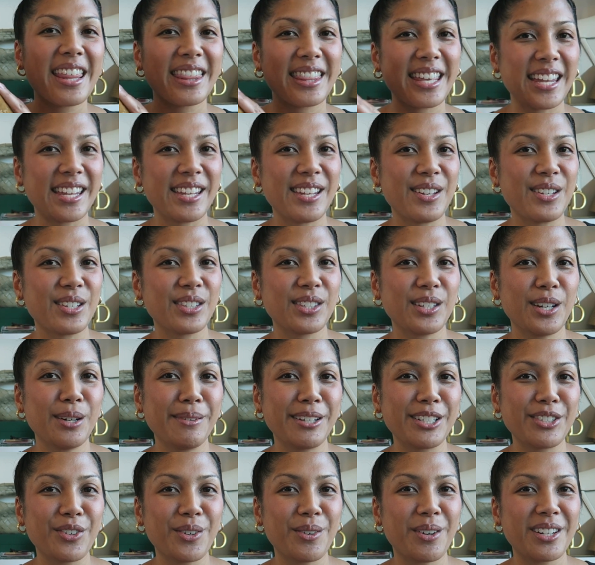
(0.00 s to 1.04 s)
Thank you so
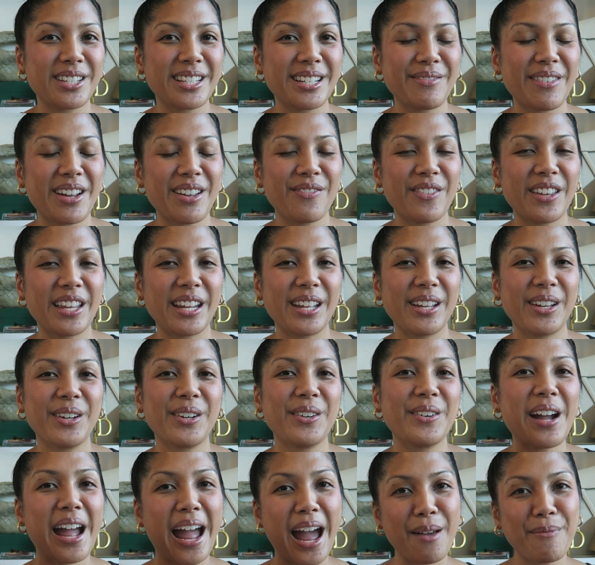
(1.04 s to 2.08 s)
much for watching my
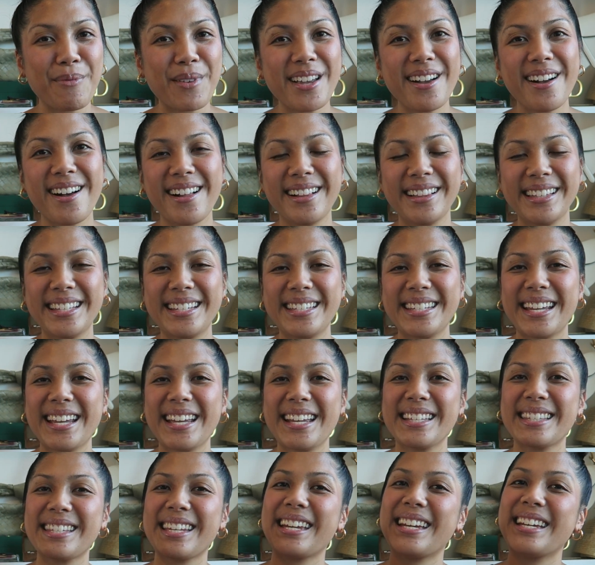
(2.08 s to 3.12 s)
video. Happy
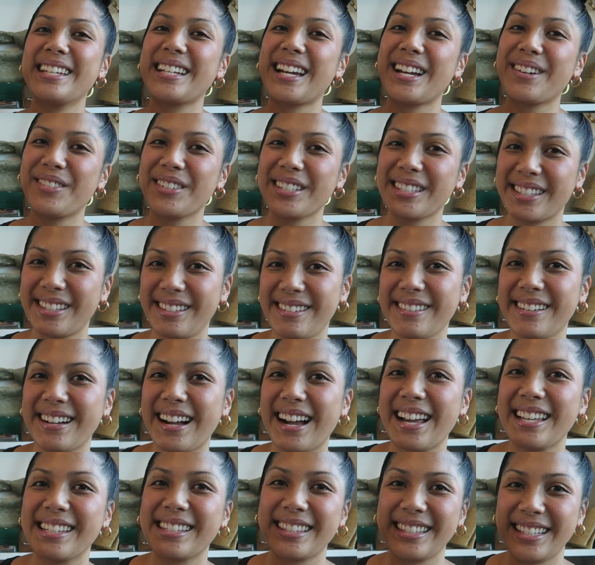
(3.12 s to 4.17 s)
holidays, and I will see you
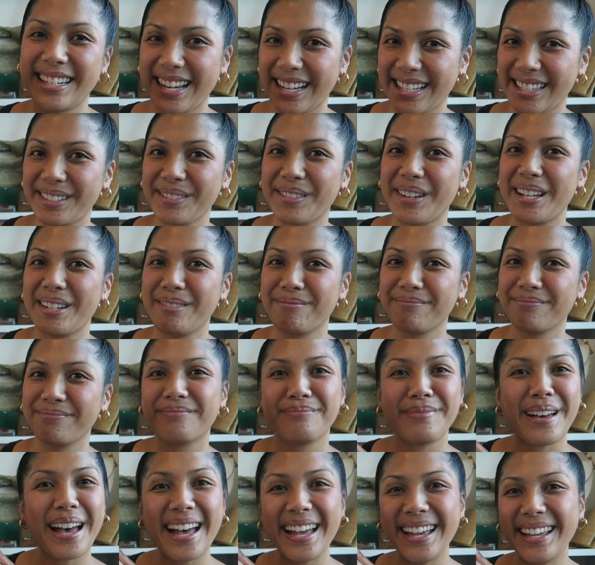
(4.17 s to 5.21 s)
guys in the next one.
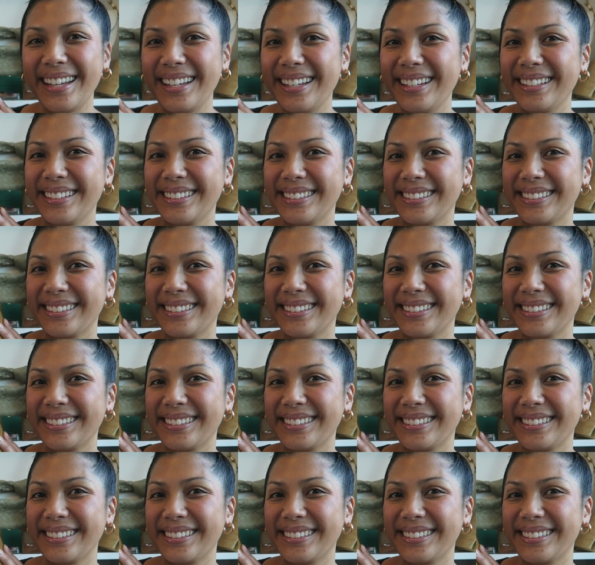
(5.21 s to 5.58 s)
Bye!